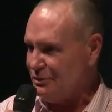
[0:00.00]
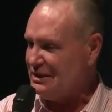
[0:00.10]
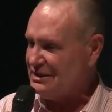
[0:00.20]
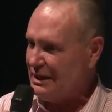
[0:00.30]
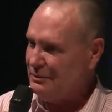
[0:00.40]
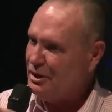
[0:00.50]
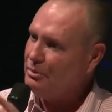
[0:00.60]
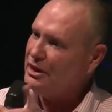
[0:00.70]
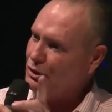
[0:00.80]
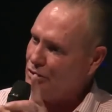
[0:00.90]
2 weeks' time, you
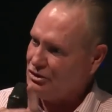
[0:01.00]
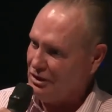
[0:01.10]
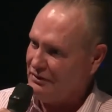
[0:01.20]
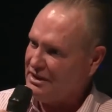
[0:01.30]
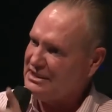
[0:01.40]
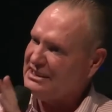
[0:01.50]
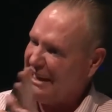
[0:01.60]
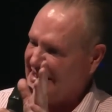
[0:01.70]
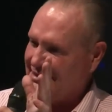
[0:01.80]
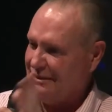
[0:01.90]
beat Old Trafford,
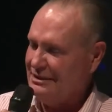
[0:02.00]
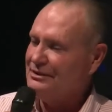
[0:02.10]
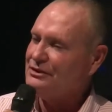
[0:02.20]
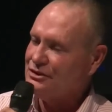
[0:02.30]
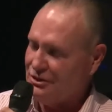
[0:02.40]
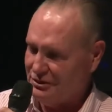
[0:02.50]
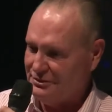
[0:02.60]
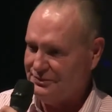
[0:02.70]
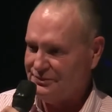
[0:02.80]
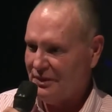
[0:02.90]
signed,
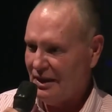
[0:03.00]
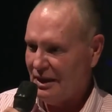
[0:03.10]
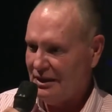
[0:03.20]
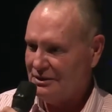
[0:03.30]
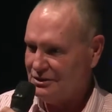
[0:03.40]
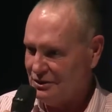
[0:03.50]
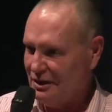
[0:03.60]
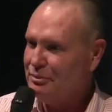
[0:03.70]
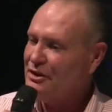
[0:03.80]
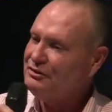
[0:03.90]
done. So
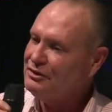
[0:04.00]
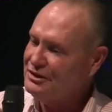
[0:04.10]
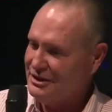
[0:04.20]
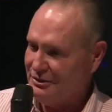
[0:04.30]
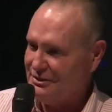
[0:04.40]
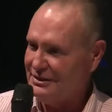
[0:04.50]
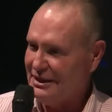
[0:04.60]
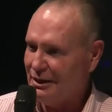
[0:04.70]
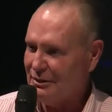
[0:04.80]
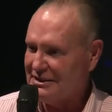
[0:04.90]
I put the phone down.
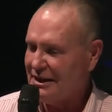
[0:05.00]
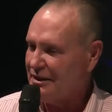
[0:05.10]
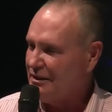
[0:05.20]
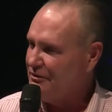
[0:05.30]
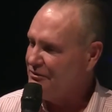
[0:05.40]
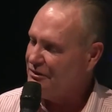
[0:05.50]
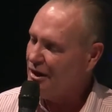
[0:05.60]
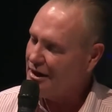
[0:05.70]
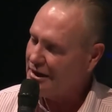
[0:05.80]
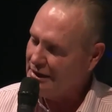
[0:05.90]
I went, Dad,
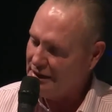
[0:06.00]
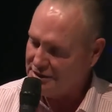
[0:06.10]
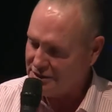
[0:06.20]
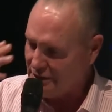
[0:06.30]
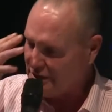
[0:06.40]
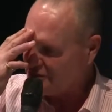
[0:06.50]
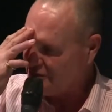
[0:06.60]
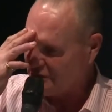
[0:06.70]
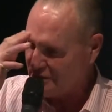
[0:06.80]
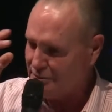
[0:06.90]
fucking hell, Sir Alex
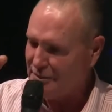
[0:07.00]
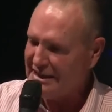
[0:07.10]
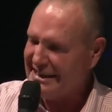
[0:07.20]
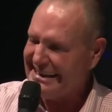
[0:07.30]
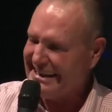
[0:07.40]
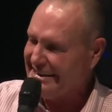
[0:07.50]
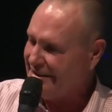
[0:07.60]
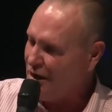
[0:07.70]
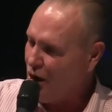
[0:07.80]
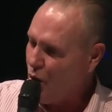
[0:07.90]
Ferguson, Man
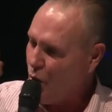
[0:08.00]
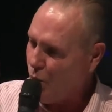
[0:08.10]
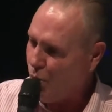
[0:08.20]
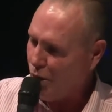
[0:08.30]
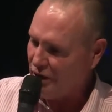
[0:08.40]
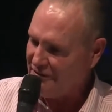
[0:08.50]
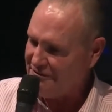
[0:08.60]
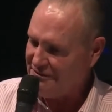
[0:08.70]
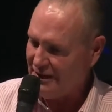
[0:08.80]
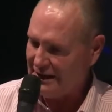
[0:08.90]
United, what a
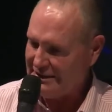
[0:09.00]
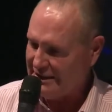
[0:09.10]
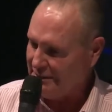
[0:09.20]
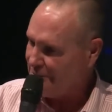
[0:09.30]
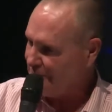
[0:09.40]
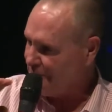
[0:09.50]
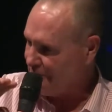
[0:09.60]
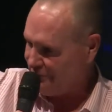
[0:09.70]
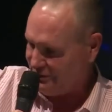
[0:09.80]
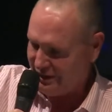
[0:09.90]
fucking
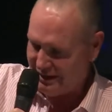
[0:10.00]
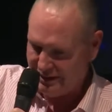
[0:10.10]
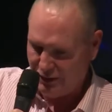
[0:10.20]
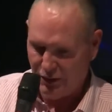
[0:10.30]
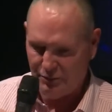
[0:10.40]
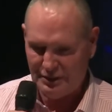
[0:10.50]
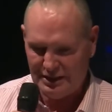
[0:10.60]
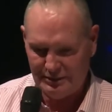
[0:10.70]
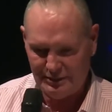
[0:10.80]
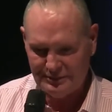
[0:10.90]
team, fucking
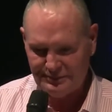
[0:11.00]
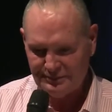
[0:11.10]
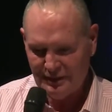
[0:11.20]
unbelievable.